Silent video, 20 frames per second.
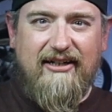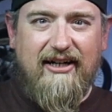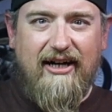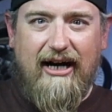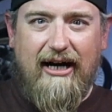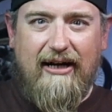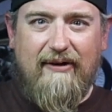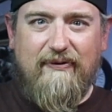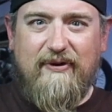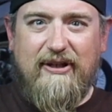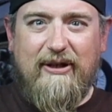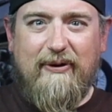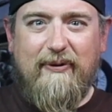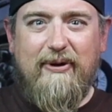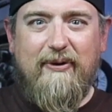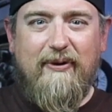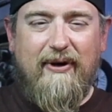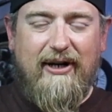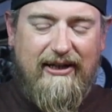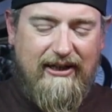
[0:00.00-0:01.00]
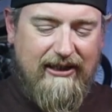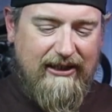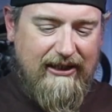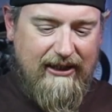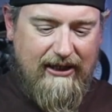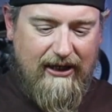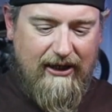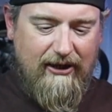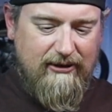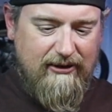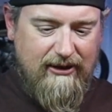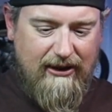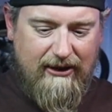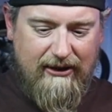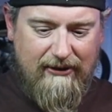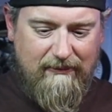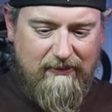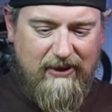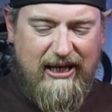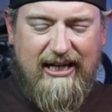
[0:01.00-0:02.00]
coffee. We want to get out
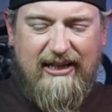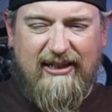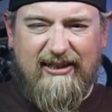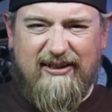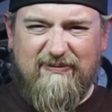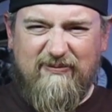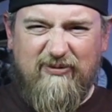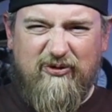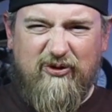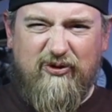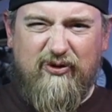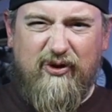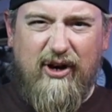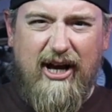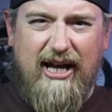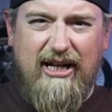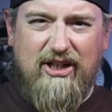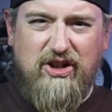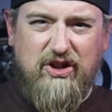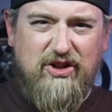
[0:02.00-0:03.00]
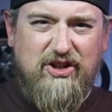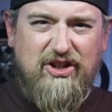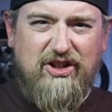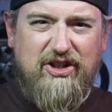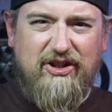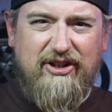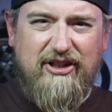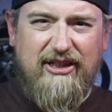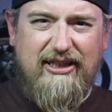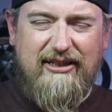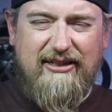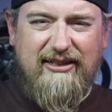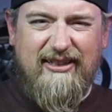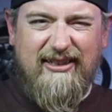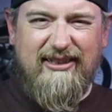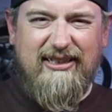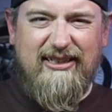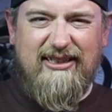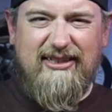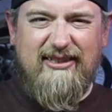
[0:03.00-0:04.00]
there and make fresh, good,
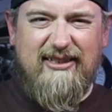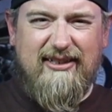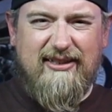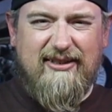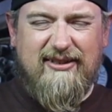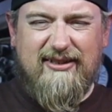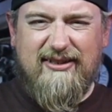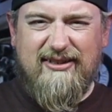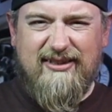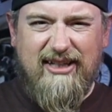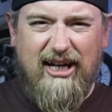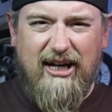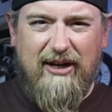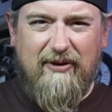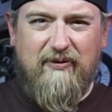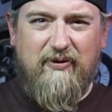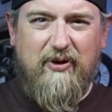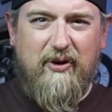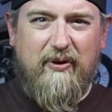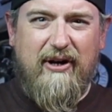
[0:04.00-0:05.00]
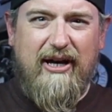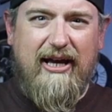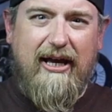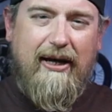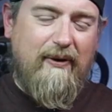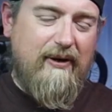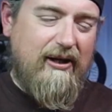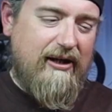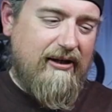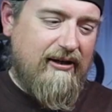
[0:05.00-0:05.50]
delicious stuff the right way,